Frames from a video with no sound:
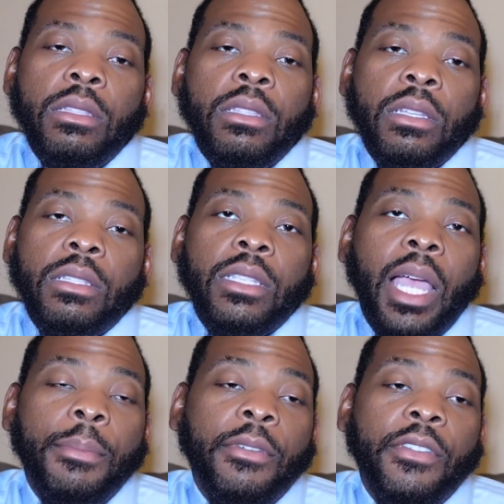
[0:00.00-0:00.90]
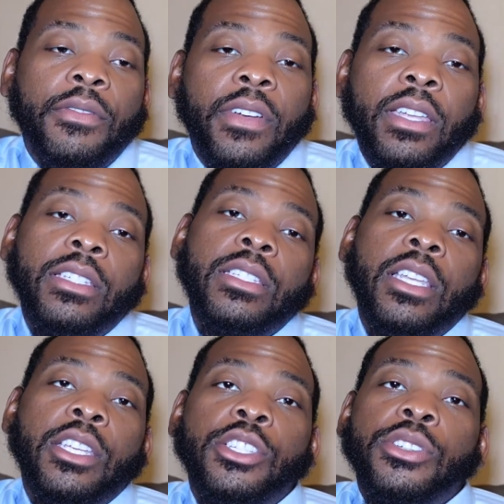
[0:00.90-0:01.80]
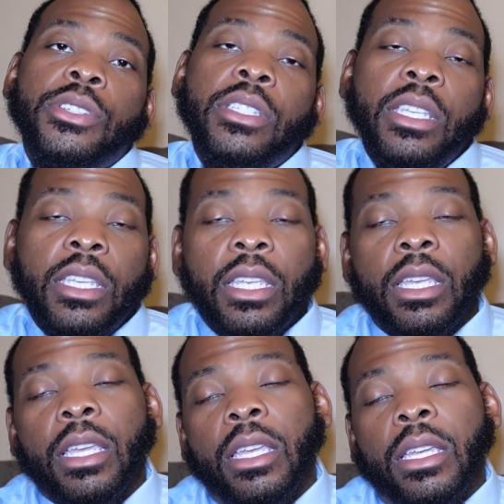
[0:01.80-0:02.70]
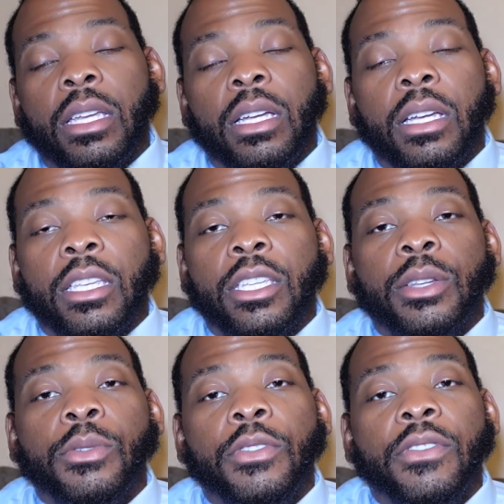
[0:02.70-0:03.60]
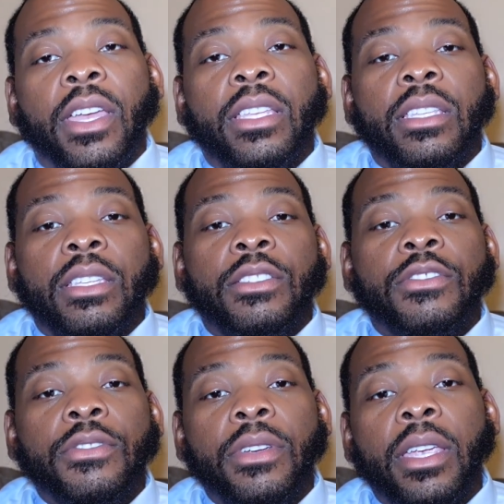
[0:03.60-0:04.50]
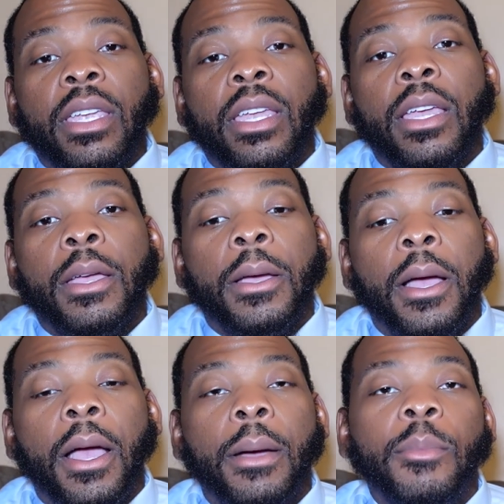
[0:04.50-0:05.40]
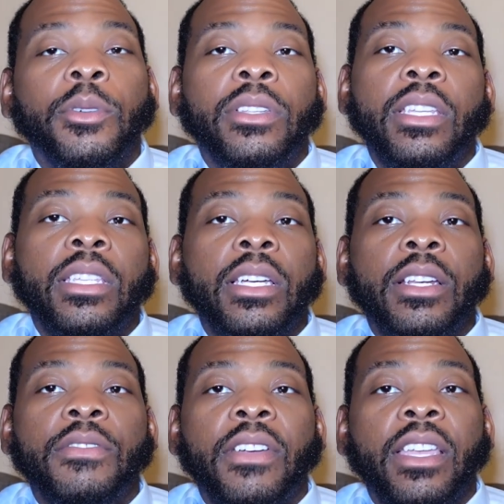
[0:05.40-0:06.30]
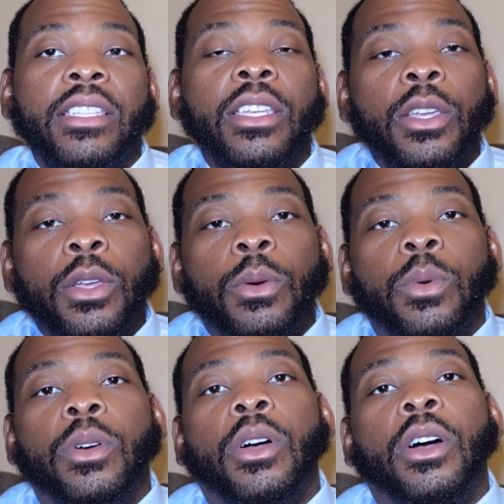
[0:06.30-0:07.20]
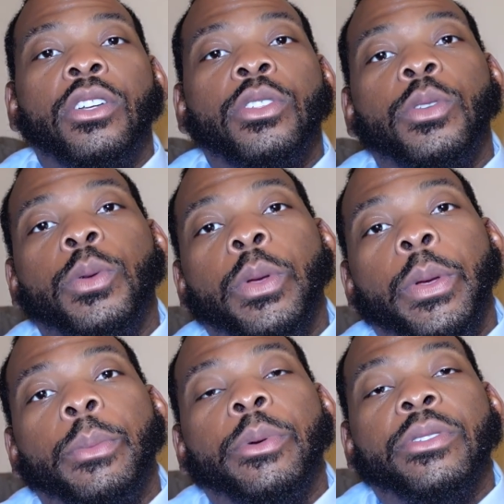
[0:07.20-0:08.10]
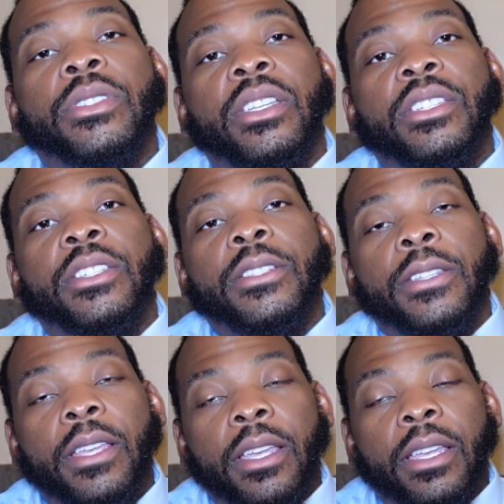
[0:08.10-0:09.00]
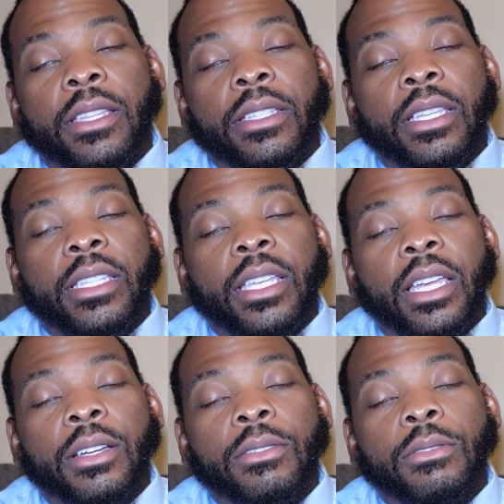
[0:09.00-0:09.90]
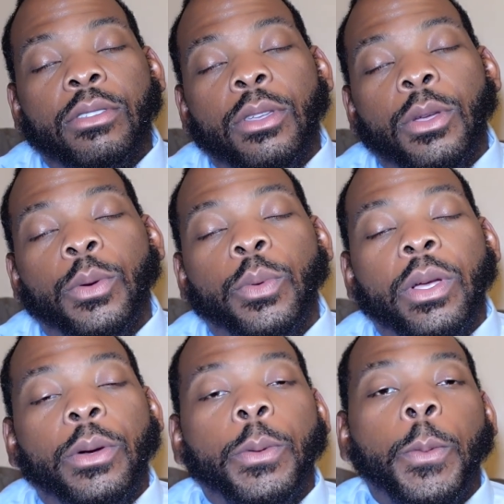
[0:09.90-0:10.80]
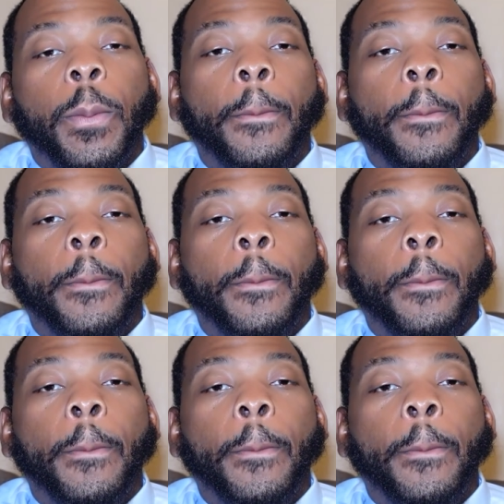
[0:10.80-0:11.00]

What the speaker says: the type of advice that you're seeking. General advice is free. More detailed advice will cost you per session. Details will